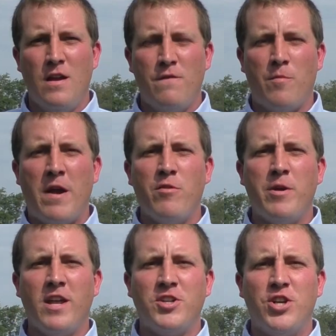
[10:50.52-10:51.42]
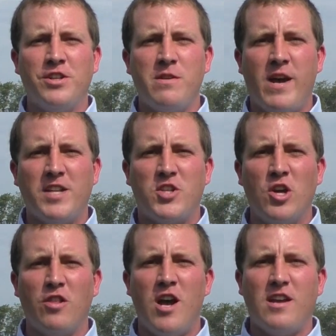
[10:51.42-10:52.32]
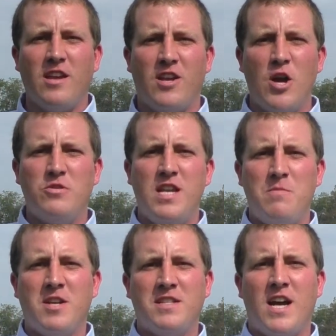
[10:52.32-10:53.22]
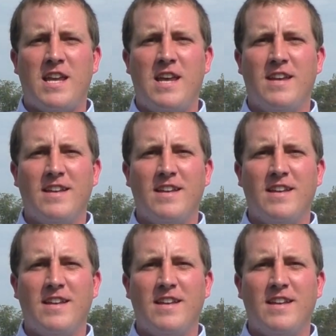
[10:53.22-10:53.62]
From everybody at Jersey Mike's, good luck and go Team Kentucky!